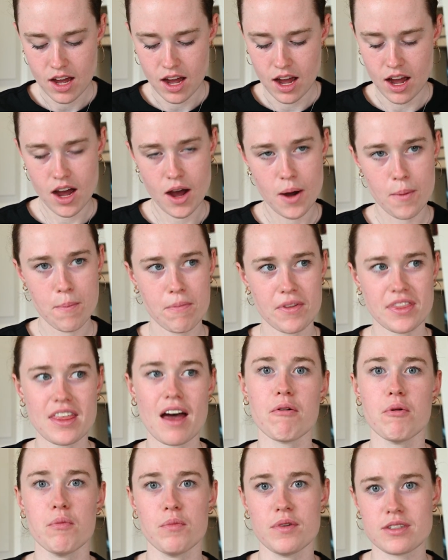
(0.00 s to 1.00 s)
But
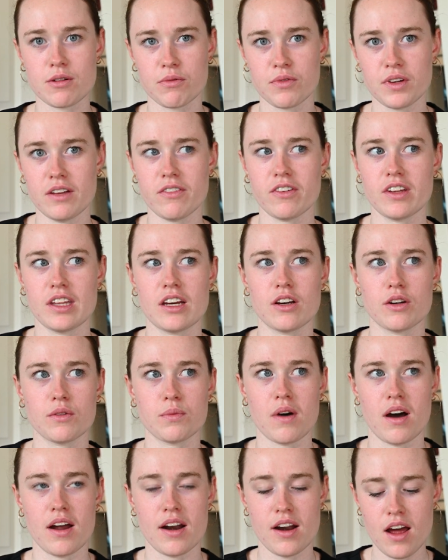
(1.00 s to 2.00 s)
that one was a really, really good
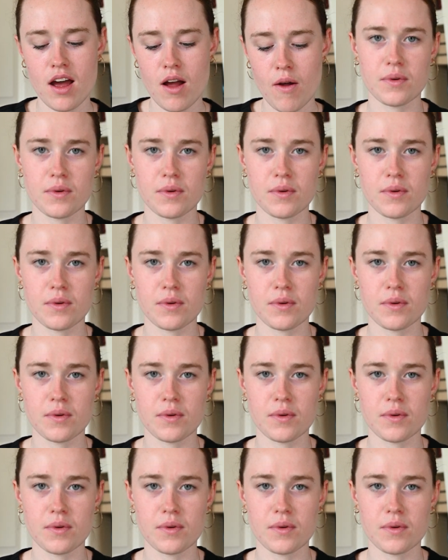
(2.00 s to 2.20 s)
one.